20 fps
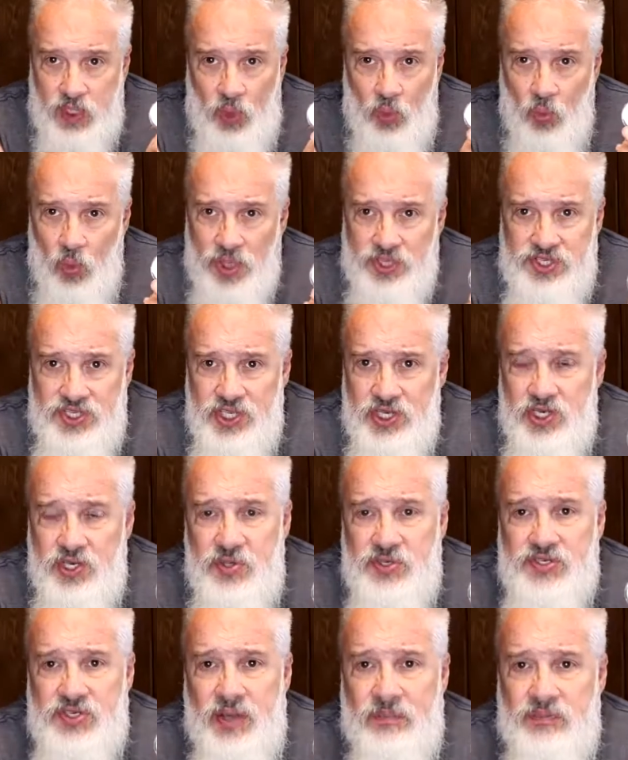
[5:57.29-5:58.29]
wants to
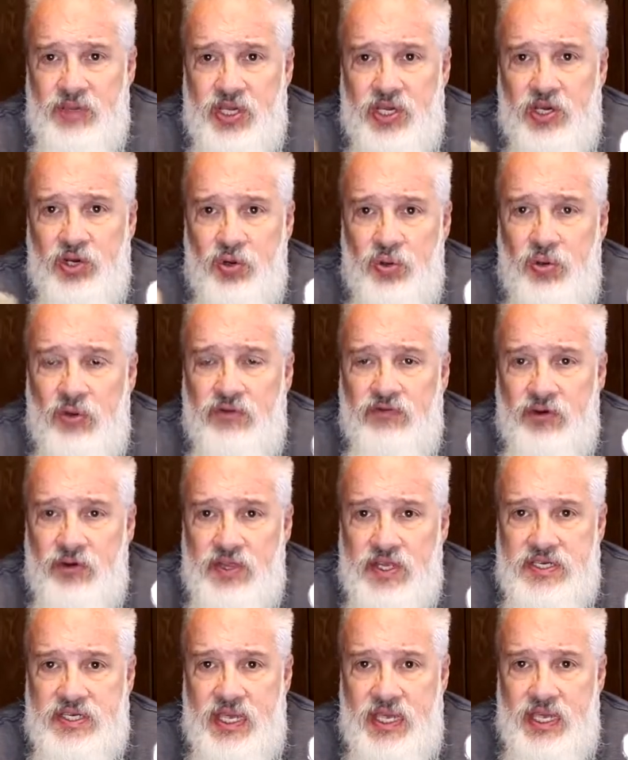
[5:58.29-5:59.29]
do something cool for
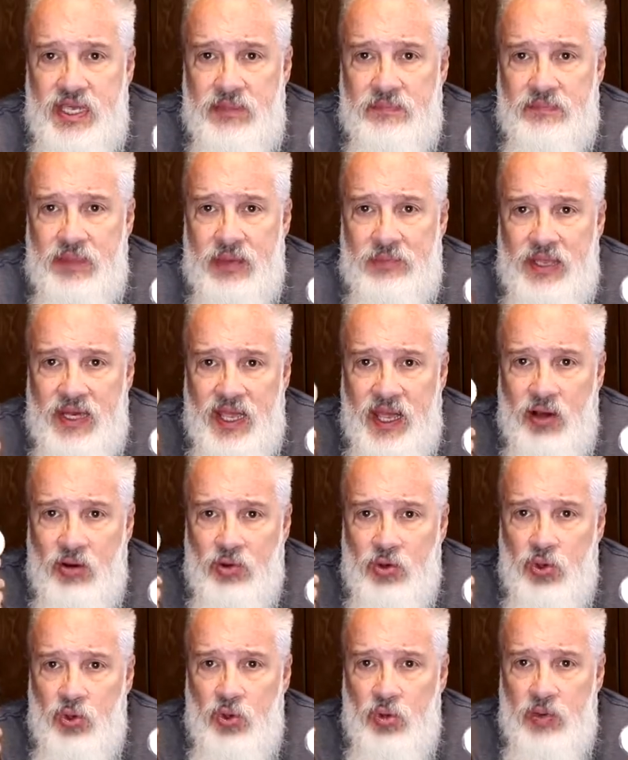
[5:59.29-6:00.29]
the team. I mean, how
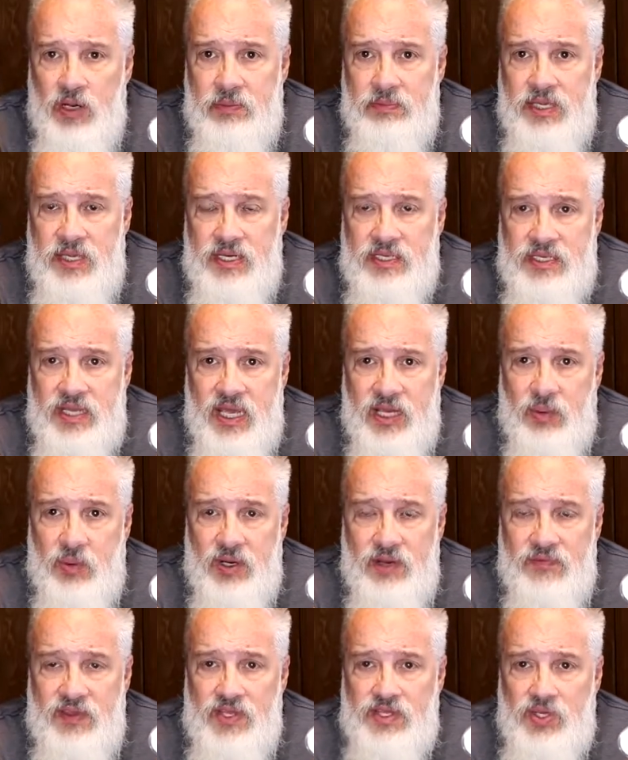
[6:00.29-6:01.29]
cool would it be to take
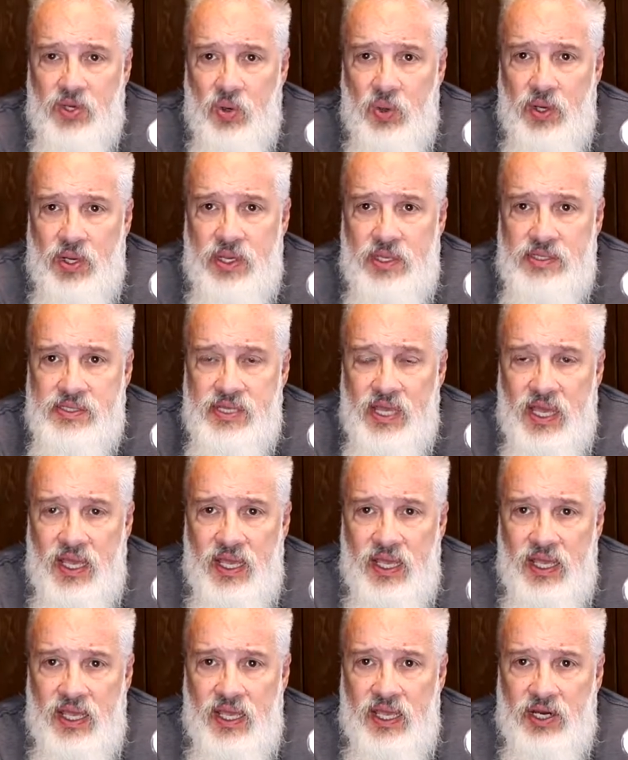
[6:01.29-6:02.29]
one of these coins,
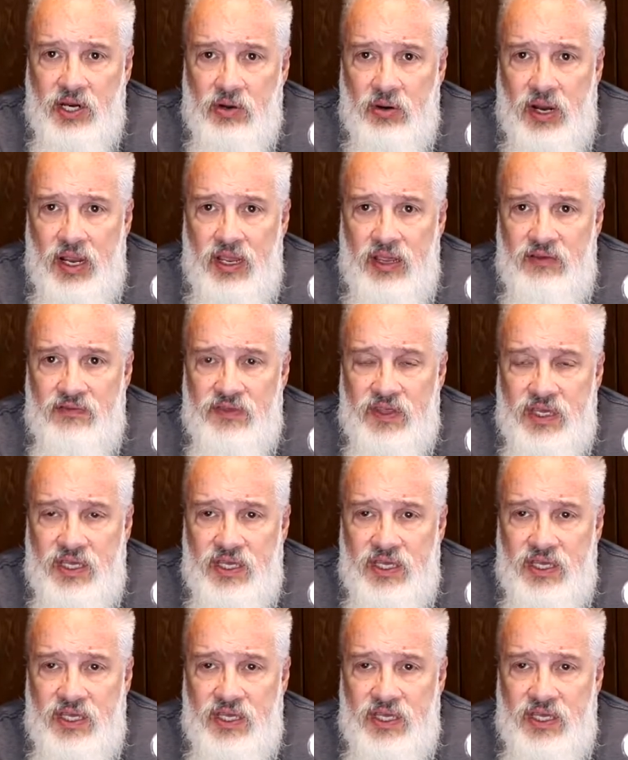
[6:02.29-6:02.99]
engrave the